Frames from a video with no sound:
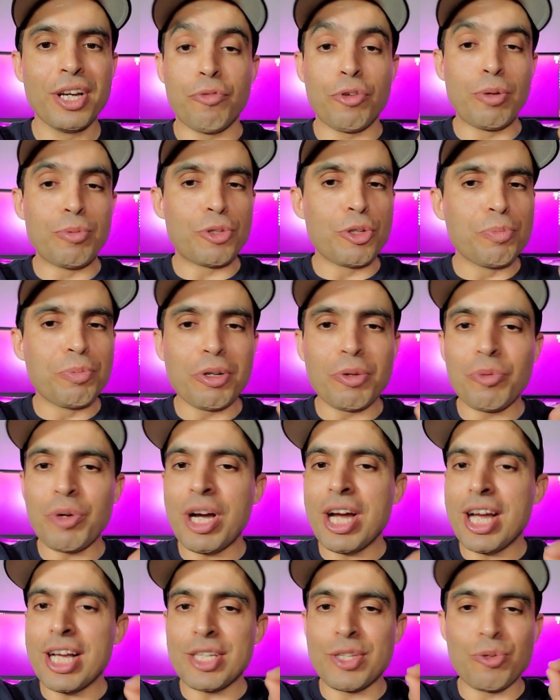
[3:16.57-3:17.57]
From
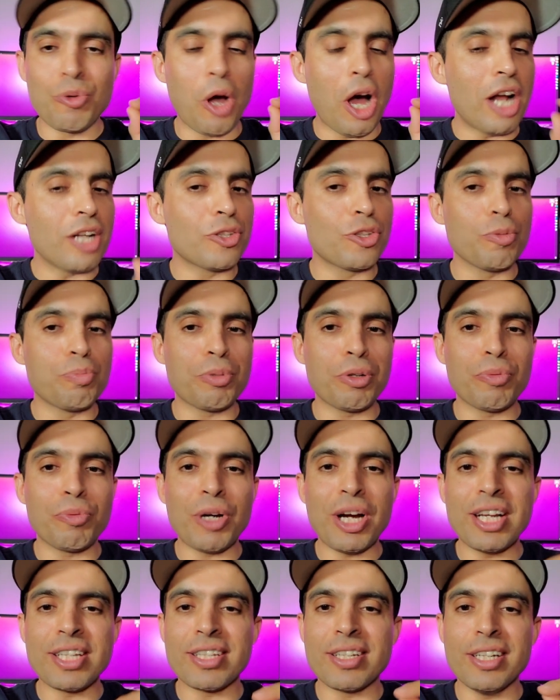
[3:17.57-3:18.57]
supervised to
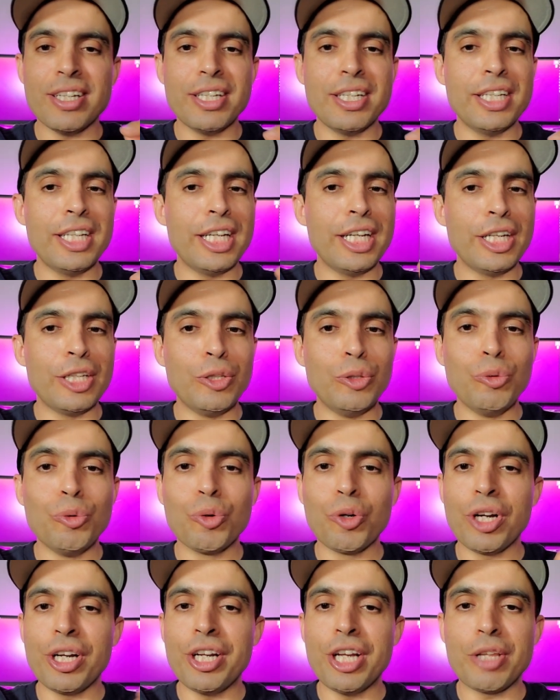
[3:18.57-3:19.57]
unsupervised learning,
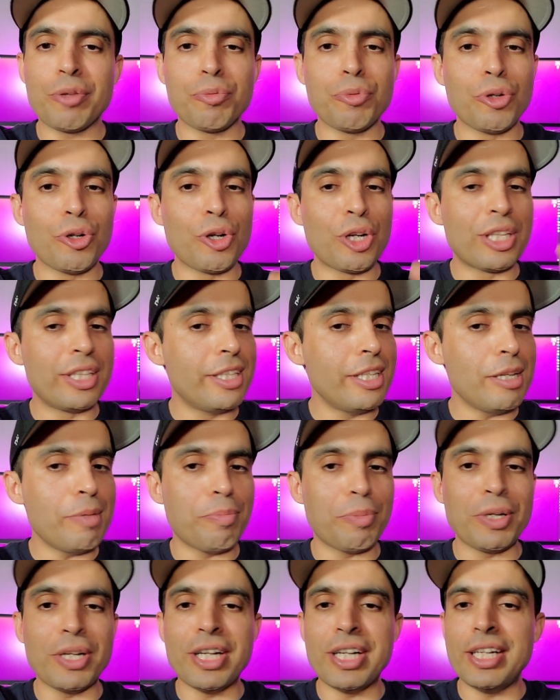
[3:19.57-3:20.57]
neural network,
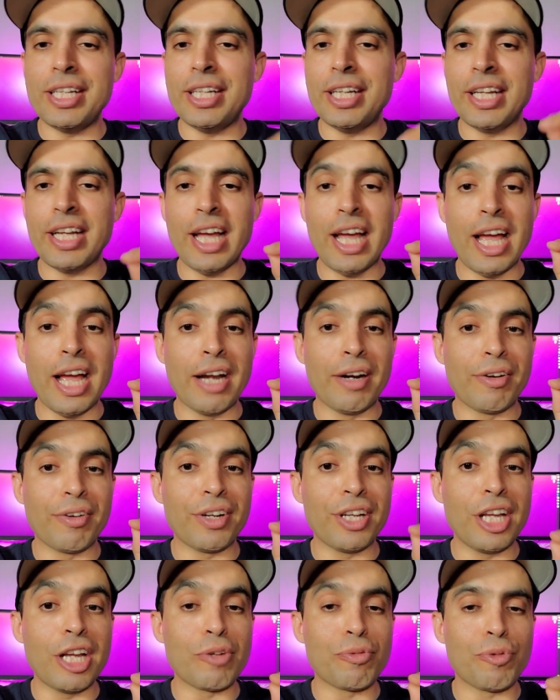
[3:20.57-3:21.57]
deep learning, and
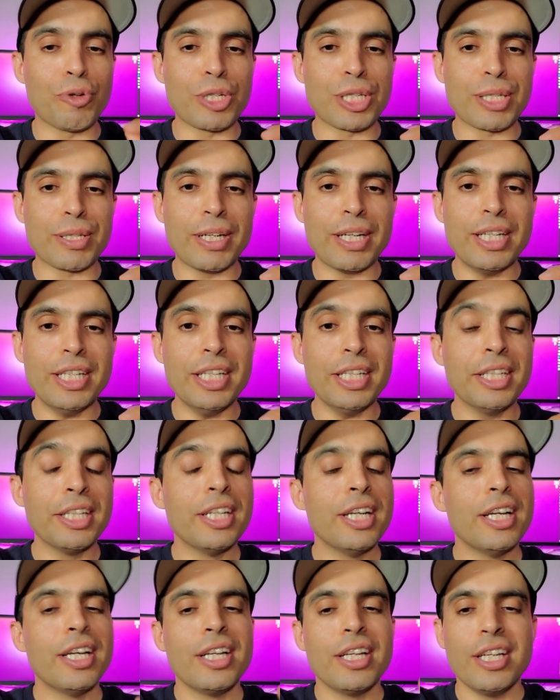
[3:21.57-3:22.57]
reinforced learning,
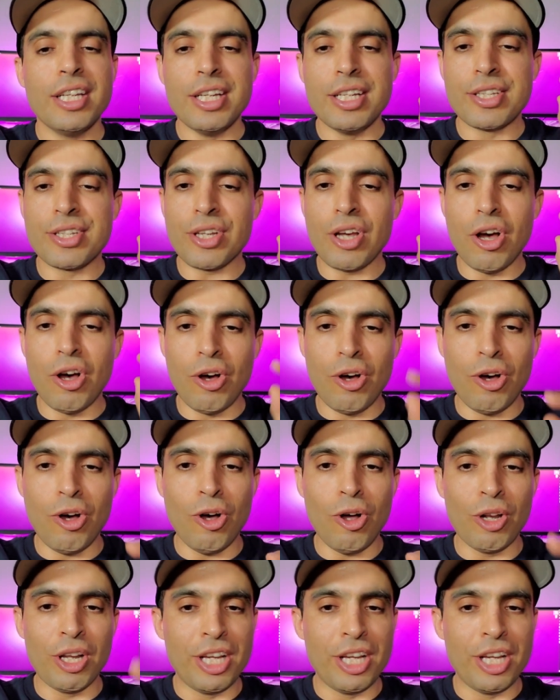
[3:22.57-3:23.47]
it's all